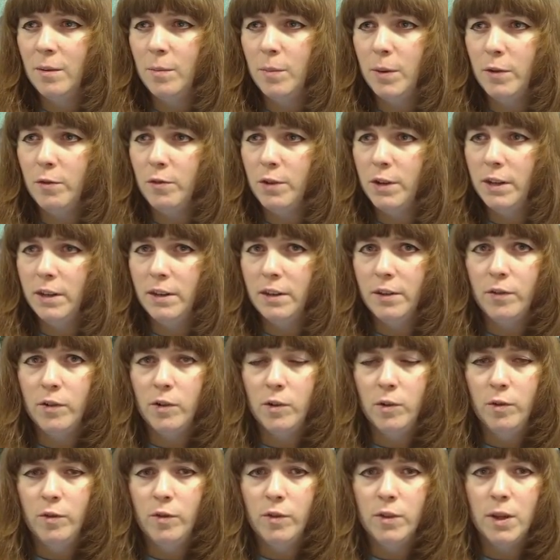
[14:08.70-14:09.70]
really
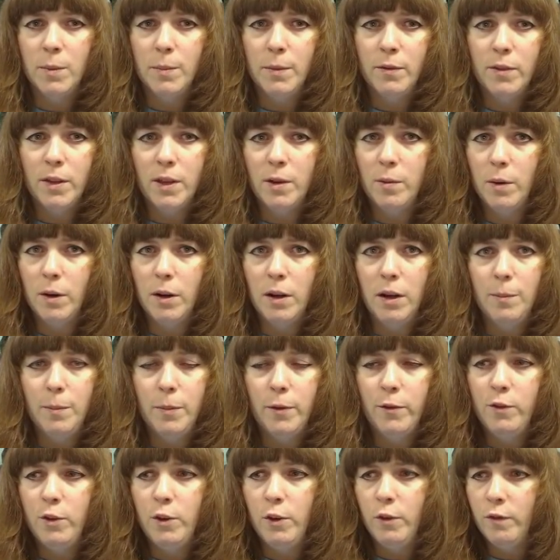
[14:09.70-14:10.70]
difficult for them if they want to up a
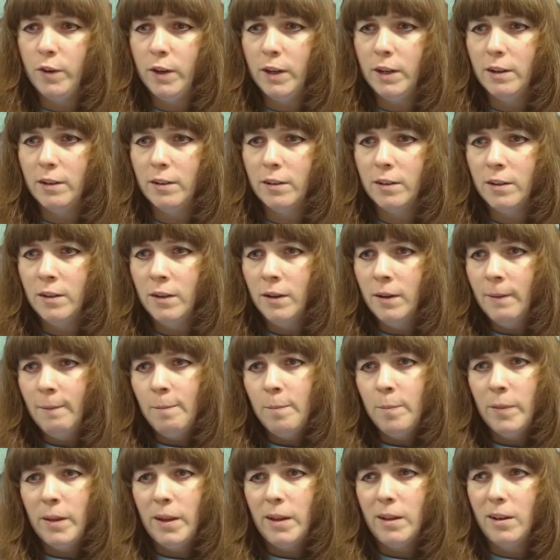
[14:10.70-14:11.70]
few things
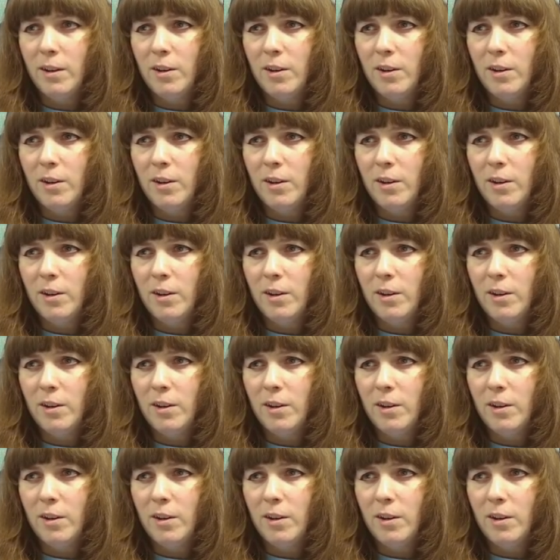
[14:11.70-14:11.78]
and they don't